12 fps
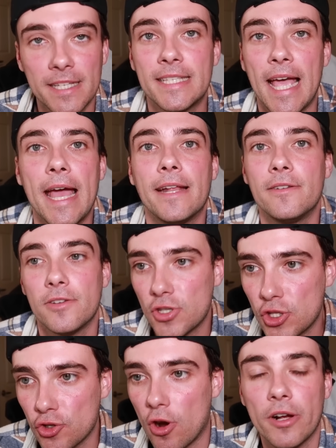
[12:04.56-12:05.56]
to 10
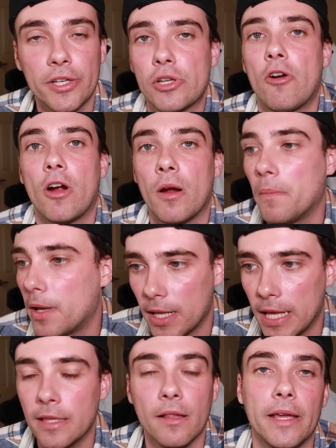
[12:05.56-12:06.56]
strongest arm
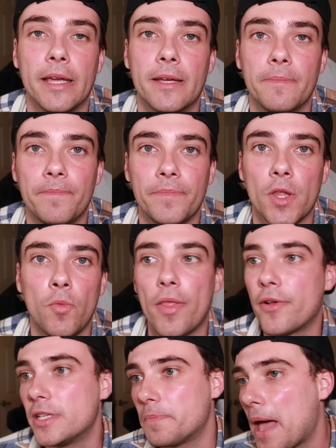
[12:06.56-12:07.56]
in the league.
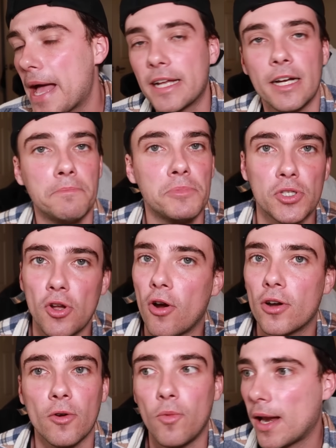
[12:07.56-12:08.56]
Whether he's a backup,
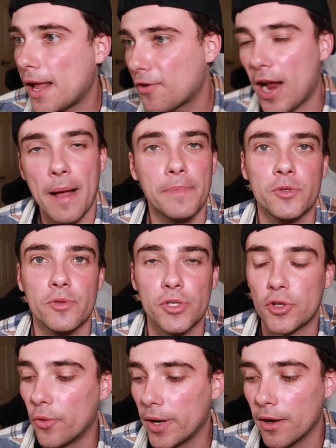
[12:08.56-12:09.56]
starter, whatever happens with his
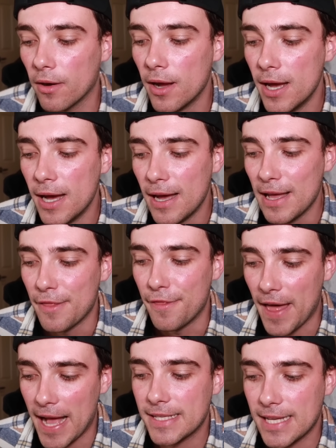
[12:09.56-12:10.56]
career,
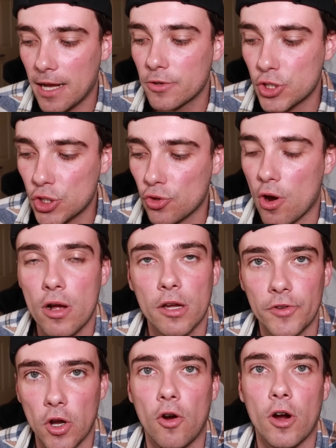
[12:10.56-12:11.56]
that's how strong
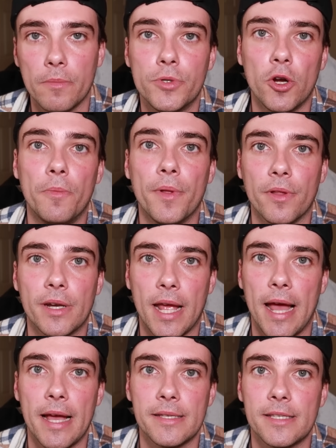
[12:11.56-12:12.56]
of an arm Joe Milton
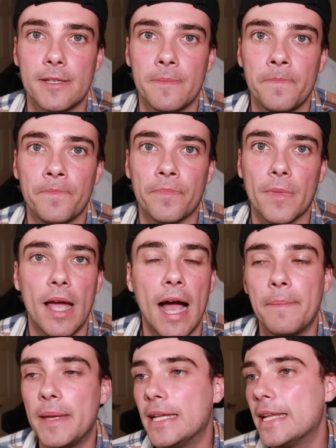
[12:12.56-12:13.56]
has. I
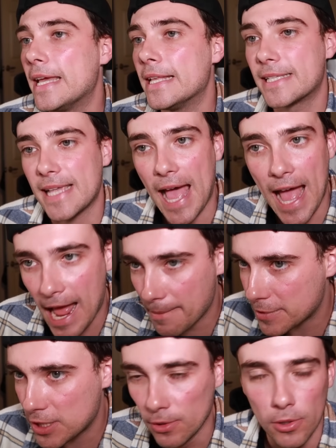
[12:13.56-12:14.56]
mean, it's
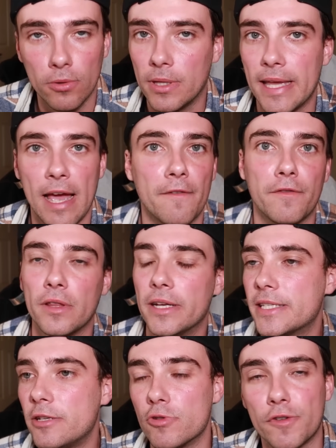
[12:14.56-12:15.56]
absolutely
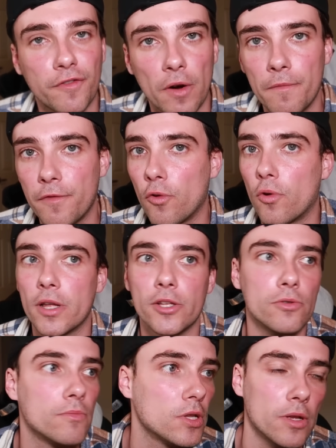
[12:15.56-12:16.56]
effortless. He was from
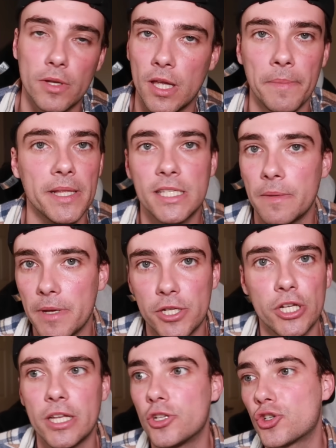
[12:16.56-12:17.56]
Florida, commits to
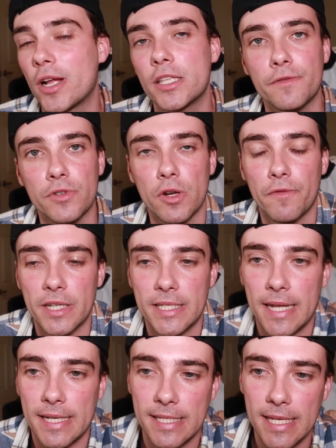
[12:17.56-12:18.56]
Michigan, transfers over to
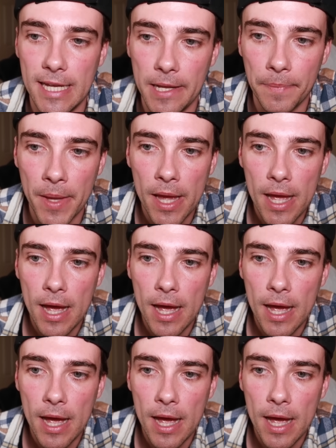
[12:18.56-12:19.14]
Tennessee,